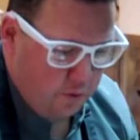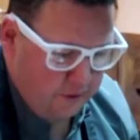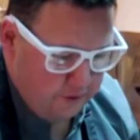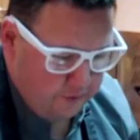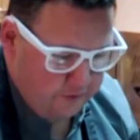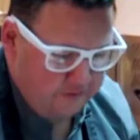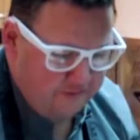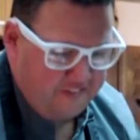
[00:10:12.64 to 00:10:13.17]

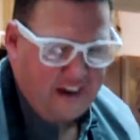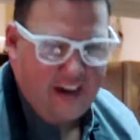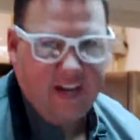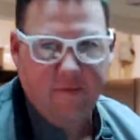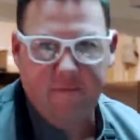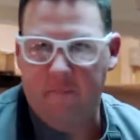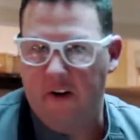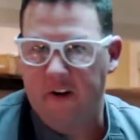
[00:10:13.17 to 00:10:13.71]
oil, fat,
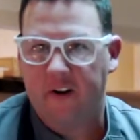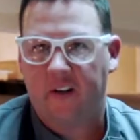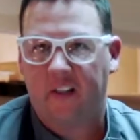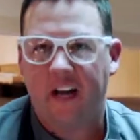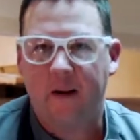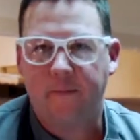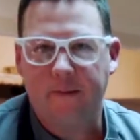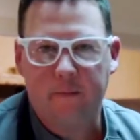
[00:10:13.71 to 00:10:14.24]
butter. A
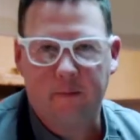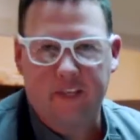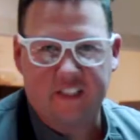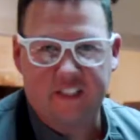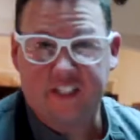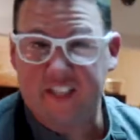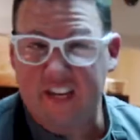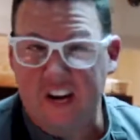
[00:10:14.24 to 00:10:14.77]
lot of people get
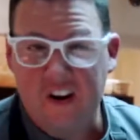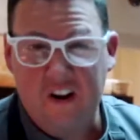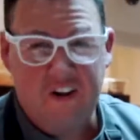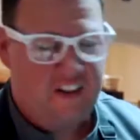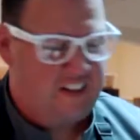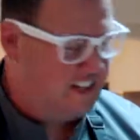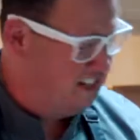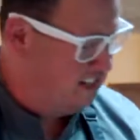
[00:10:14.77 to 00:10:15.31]
scared,
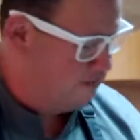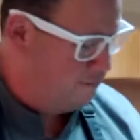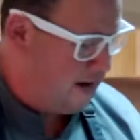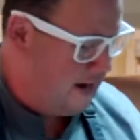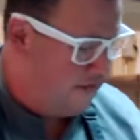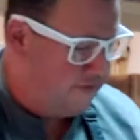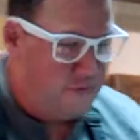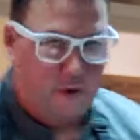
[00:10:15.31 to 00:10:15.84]
they think it's
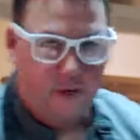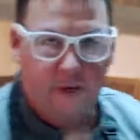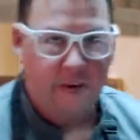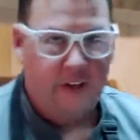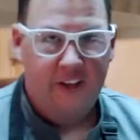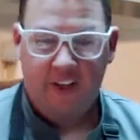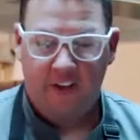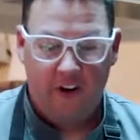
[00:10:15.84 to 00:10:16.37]
bad for you.
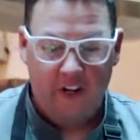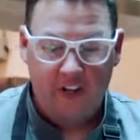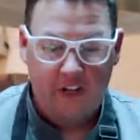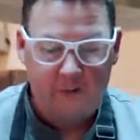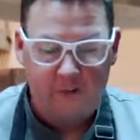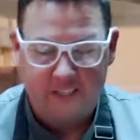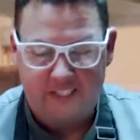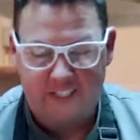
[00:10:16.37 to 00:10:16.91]
You're not
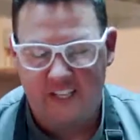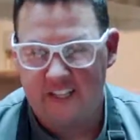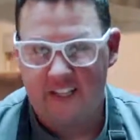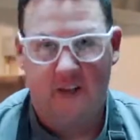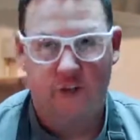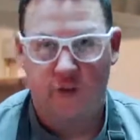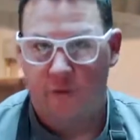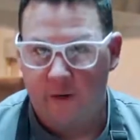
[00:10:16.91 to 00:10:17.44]
gonna be sitting
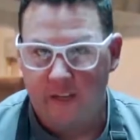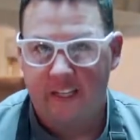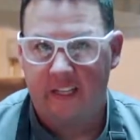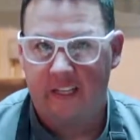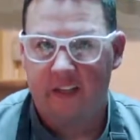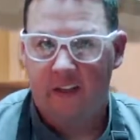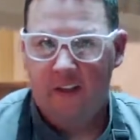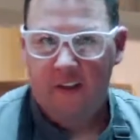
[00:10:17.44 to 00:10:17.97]
there drinking